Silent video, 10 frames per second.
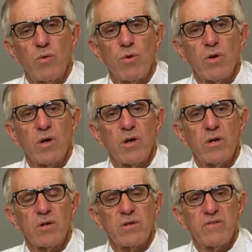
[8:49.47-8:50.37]

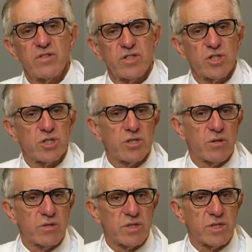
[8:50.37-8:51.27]
or the physician
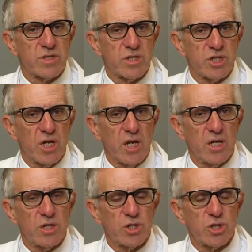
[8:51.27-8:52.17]
notices a
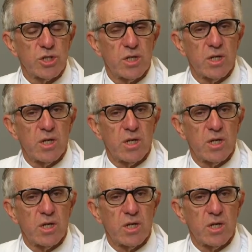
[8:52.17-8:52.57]
change,